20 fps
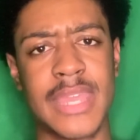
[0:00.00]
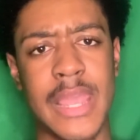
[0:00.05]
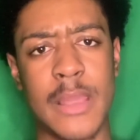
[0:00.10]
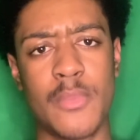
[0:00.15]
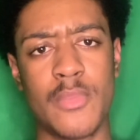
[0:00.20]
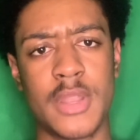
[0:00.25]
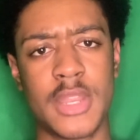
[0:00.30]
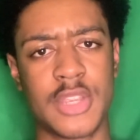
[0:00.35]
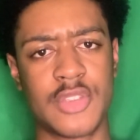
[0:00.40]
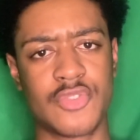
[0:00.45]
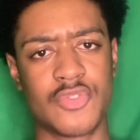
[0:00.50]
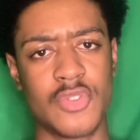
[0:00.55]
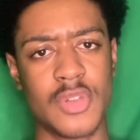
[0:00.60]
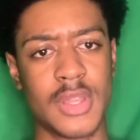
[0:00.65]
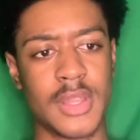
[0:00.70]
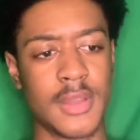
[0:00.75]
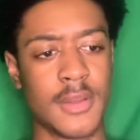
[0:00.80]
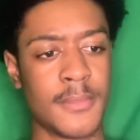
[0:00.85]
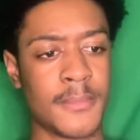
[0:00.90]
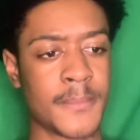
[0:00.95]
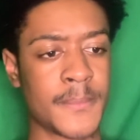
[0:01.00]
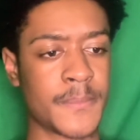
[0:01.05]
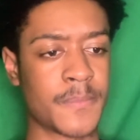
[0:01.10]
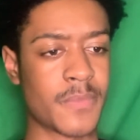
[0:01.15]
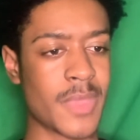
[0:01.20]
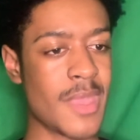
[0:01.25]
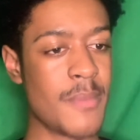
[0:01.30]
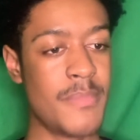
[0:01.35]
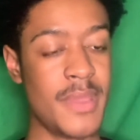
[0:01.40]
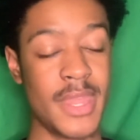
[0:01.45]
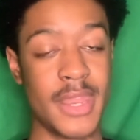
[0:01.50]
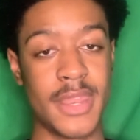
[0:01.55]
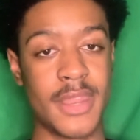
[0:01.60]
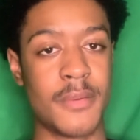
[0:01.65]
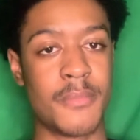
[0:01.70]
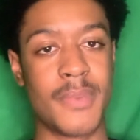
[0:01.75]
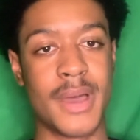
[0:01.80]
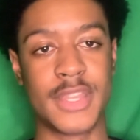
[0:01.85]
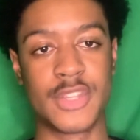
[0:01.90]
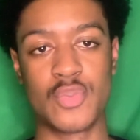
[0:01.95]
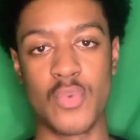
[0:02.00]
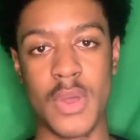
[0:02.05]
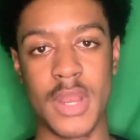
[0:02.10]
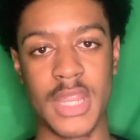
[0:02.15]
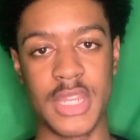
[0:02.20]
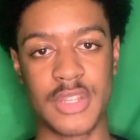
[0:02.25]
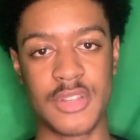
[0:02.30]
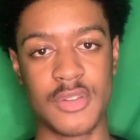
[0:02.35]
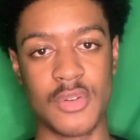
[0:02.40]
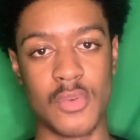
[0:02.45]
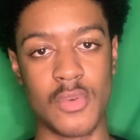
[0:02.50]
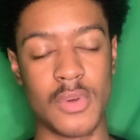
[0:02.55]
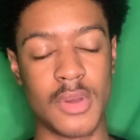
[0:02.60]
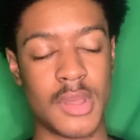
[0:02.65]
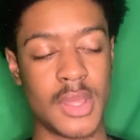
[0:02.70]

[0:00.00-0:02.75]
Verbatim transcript: winning streak, beating them by 22.